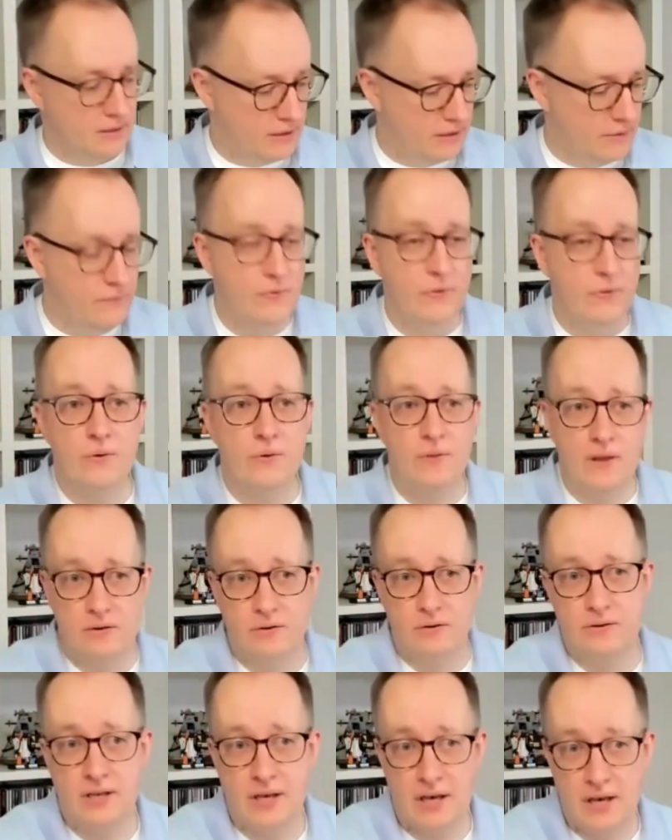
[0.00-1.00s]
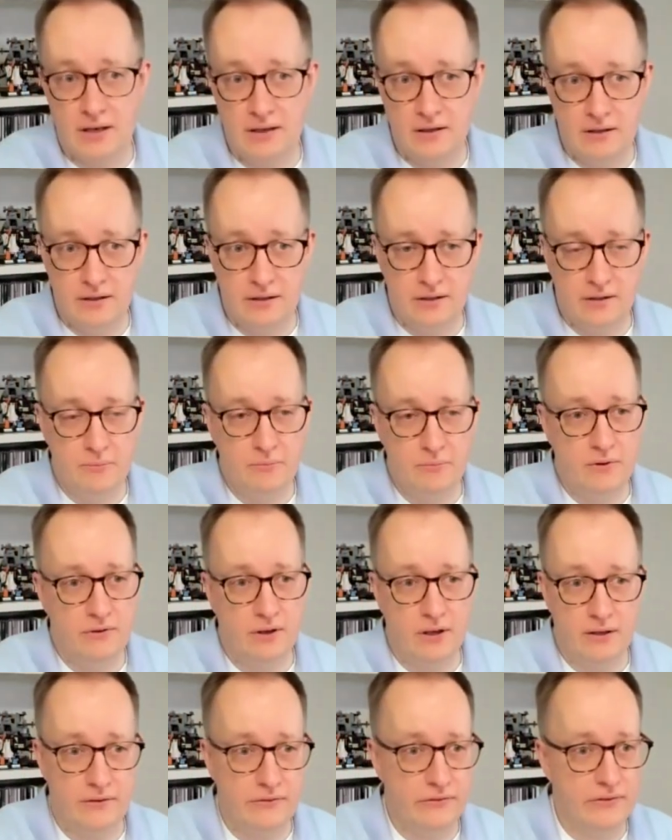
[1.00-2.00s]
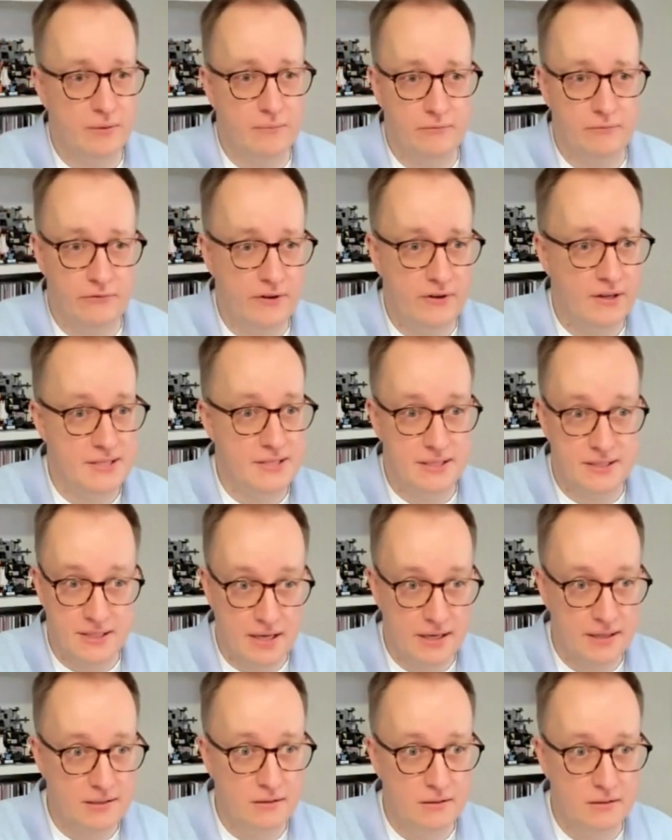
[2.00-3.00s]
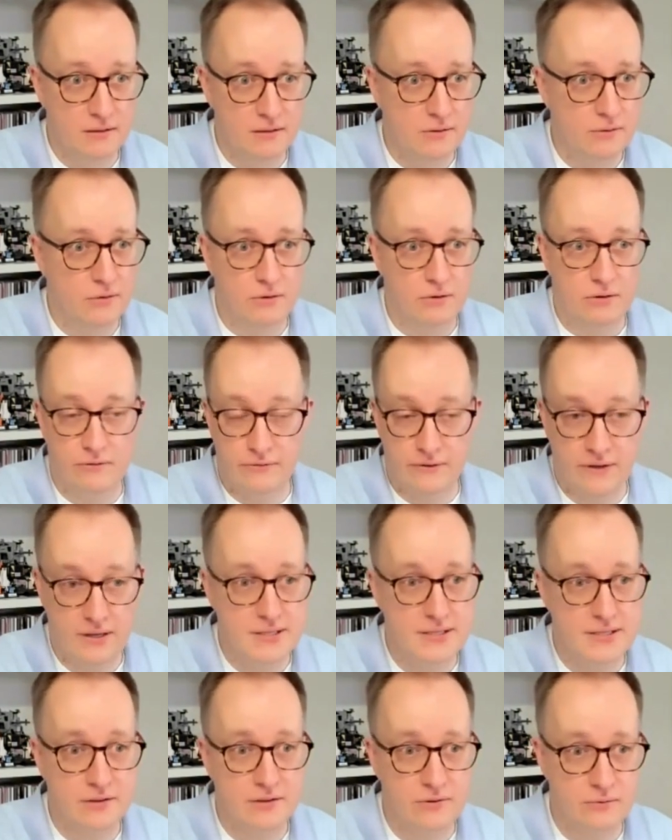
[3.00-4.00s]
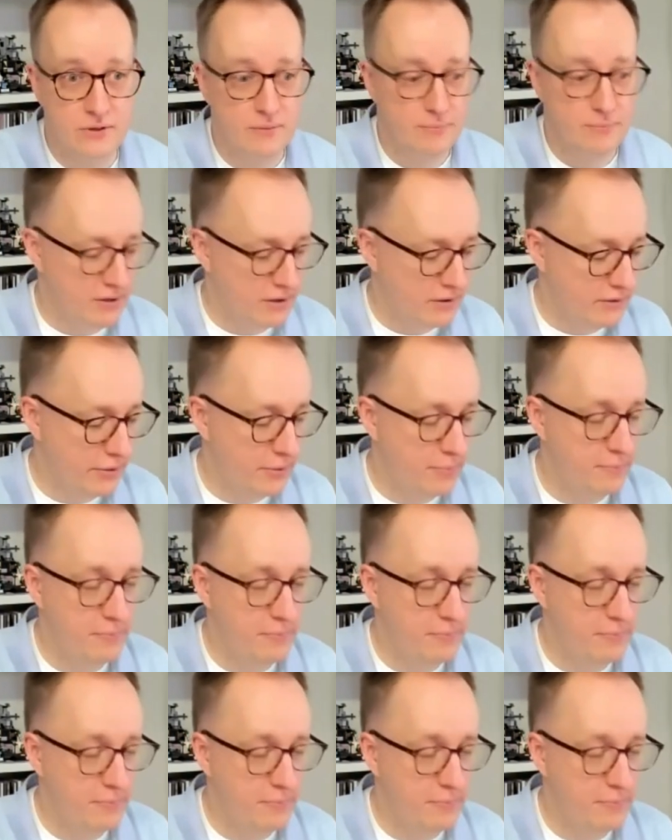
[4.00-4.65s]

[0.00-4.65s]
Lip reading: even though they're not hiding behind some fancy title or a fancy career path,